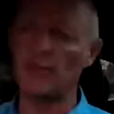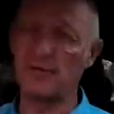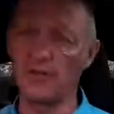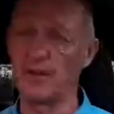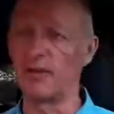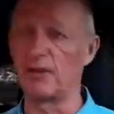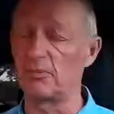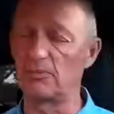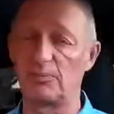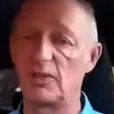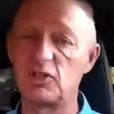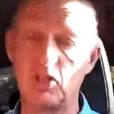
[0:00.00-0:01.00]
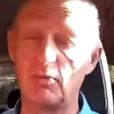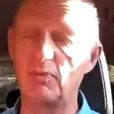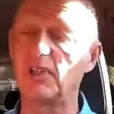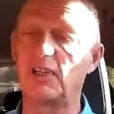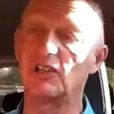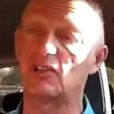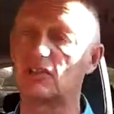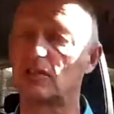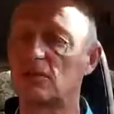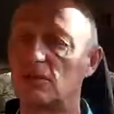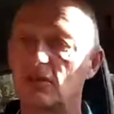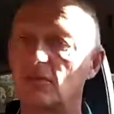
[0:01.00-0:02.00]
if not be duplicates
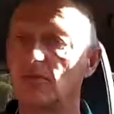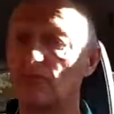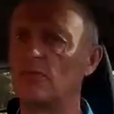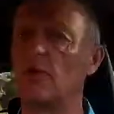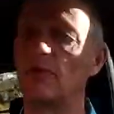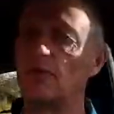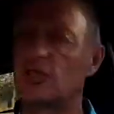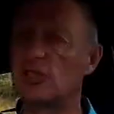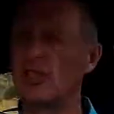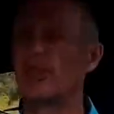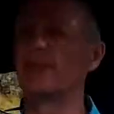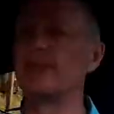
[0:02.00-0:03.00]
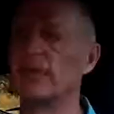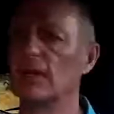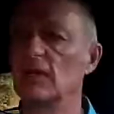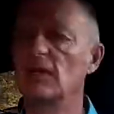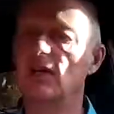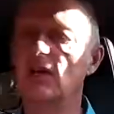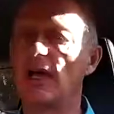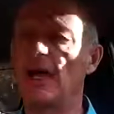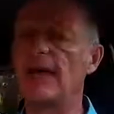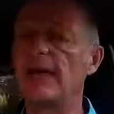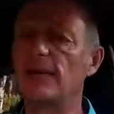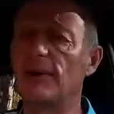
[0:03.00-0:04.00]
of each other.
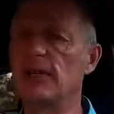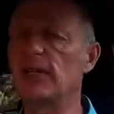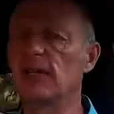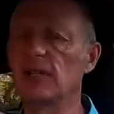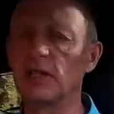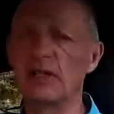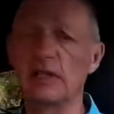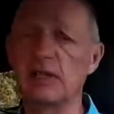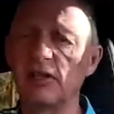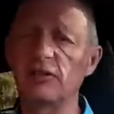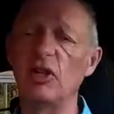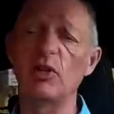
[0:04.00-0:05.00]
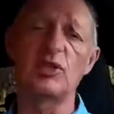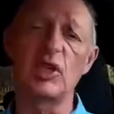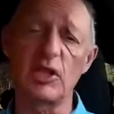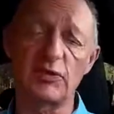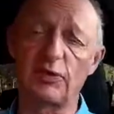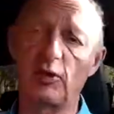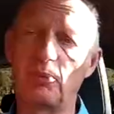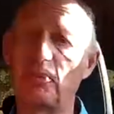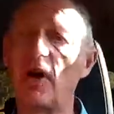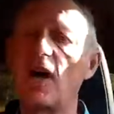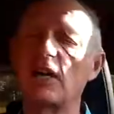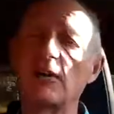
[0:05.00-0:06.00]
Anyway, I can use these for
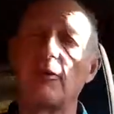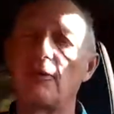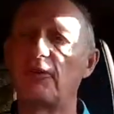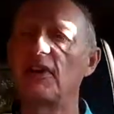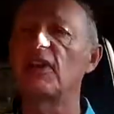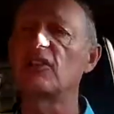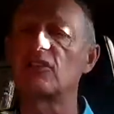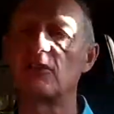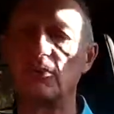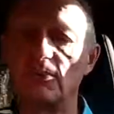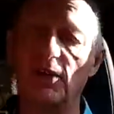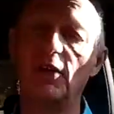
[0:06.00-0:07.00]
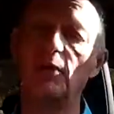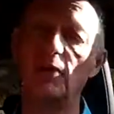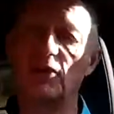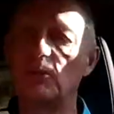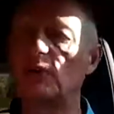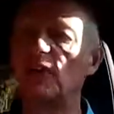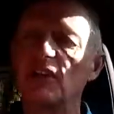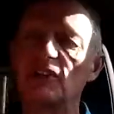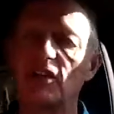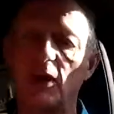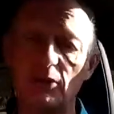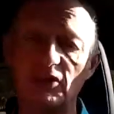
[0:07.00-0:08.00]
parking for free in some blue and some green
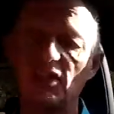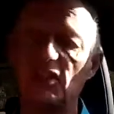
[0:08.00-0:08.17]
zones